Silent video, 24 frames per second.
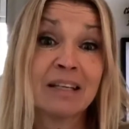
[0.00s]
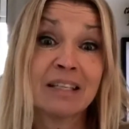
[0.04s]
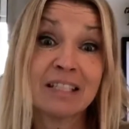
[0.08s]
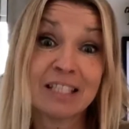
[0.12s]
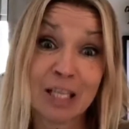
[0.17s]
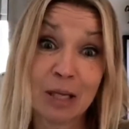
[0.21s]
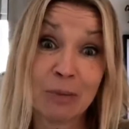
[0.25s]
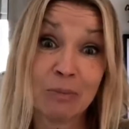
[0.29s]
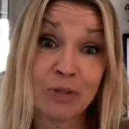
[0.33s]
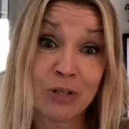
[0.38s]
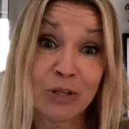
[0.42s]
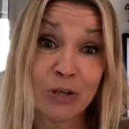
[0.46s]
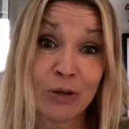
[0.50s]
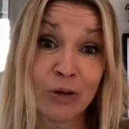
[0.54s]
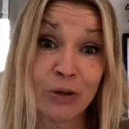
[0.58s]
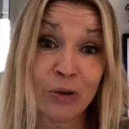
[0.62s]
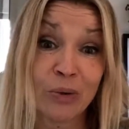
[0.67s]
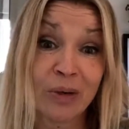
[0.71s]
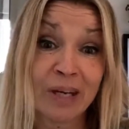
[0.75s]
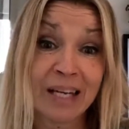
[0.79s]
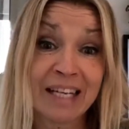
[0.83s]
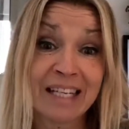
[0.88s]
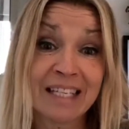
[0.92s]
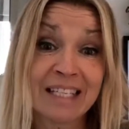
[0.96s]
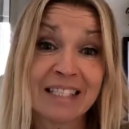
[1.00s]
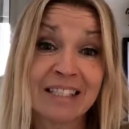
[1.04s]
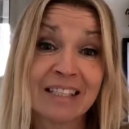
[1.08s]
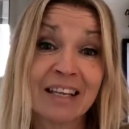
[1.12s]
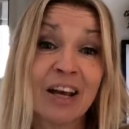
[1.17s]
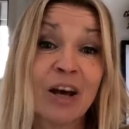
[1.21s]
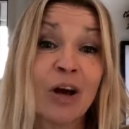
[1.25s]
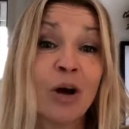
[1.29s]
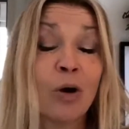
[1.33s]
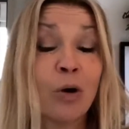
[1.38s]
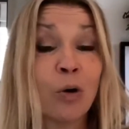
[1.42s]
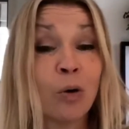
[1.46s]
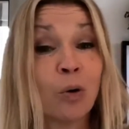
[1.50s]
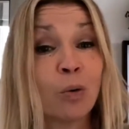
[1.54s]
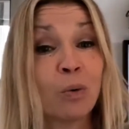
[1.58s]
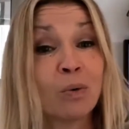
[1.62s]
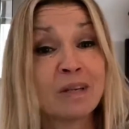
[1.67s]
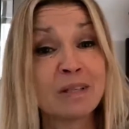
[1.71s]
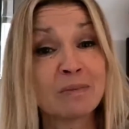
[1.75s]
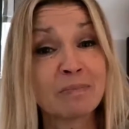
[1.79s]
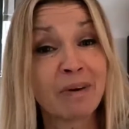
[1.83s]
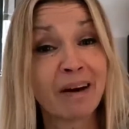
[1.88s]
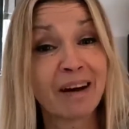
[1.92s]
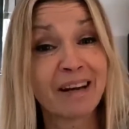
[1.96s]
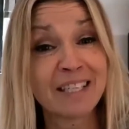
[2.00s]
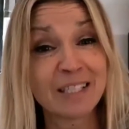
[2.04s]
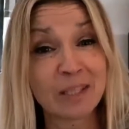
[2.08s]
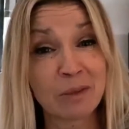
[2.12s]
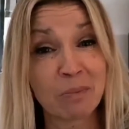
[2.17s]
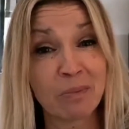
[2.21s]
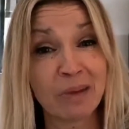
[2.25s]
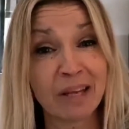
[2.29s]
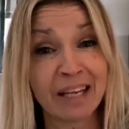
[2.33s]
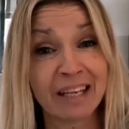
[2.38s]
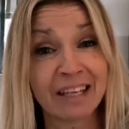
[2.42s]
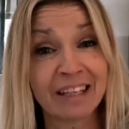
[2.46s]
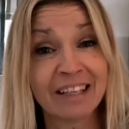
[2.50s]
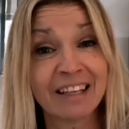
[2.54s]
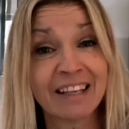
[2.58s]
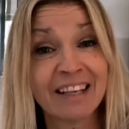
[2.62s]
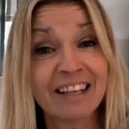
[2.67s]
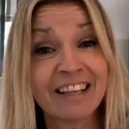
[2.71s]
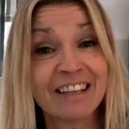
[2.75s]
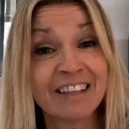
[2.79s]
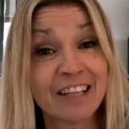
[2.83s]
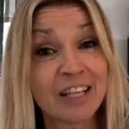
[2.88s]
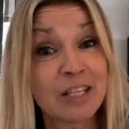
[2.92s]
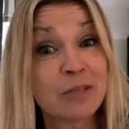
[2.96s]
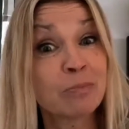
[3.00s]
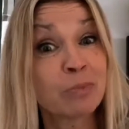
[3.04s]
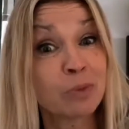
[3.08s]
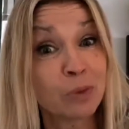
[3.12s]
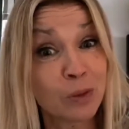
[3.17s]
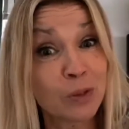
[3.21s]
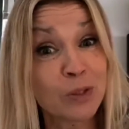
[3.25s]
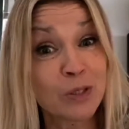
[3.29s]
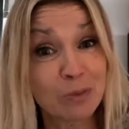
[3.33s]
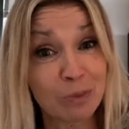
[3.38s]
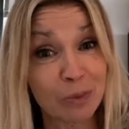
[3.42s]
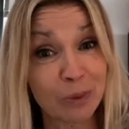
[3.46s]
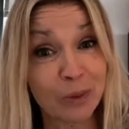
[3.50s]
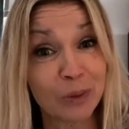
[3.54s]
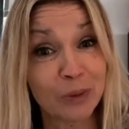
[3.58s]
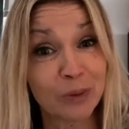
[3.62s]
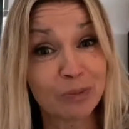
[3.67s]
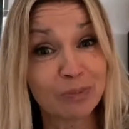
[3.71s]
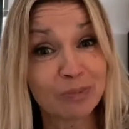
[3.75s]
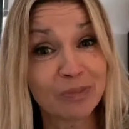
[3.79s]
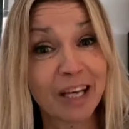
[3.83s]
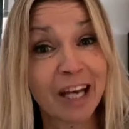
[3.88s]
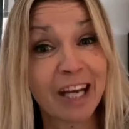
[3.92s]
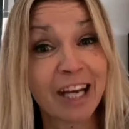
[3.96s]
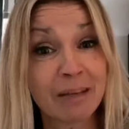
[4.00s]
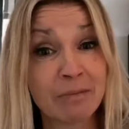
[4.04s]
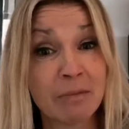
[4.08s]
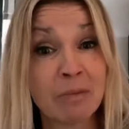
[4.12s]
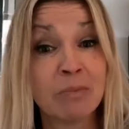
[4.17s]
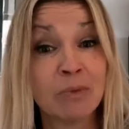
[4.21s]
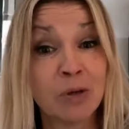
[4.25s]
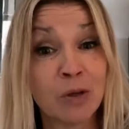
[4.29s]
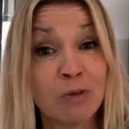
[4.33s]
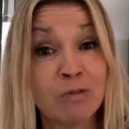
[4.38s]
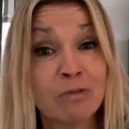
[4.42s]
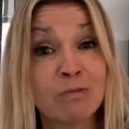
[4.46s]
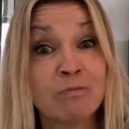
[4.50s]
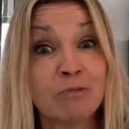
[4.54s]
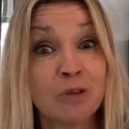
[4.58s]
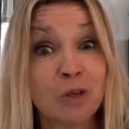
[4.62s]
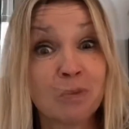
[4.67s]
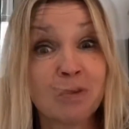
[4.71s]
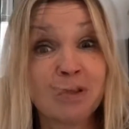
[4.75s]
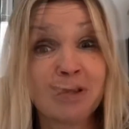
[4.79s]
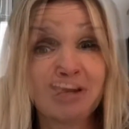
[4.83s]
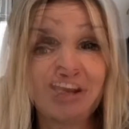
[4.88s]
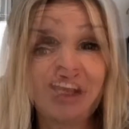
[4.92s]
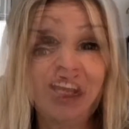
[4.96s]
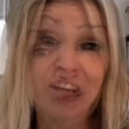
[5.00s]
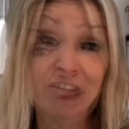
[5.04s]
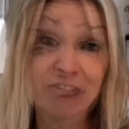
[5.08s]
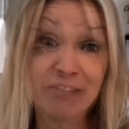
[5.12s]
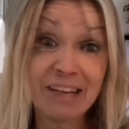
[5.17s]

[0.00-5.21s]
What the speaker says: Tip 2 is always buy something that's portable and can be moved from room to room.